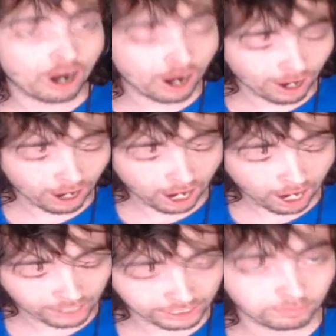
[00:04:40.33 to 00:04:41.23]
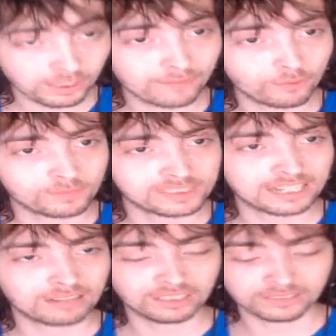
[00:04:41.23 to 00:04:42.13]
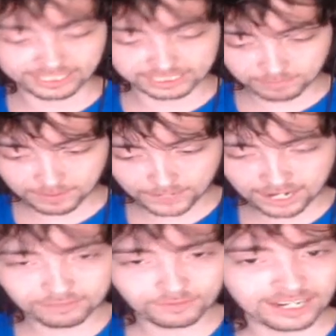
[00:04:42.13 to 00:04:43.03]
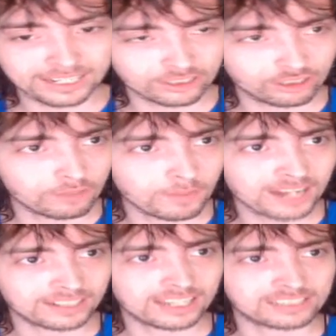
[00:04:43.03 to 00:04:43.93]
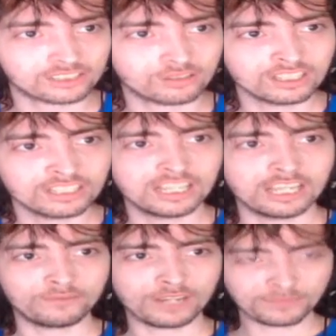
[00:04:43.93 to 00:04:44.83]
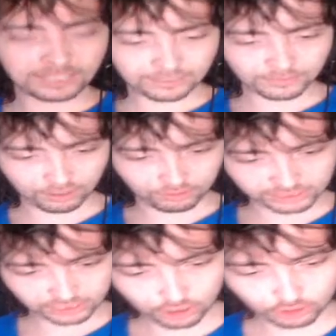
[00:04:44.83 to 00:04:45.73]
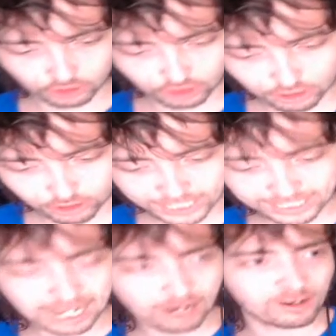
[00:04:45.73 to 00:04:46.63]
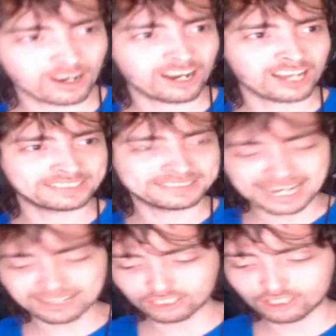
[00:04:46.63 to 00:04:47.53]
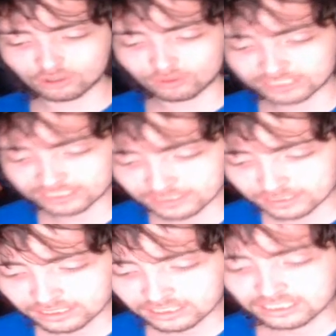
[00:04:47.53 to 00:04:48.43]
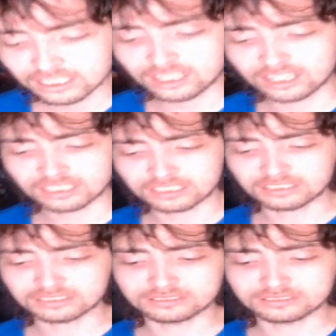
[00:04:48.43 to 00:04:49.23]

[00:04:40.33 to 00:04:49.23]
audio platforms now, like Spotify and Google Podcasts. So if you have any of those, go check out, download. I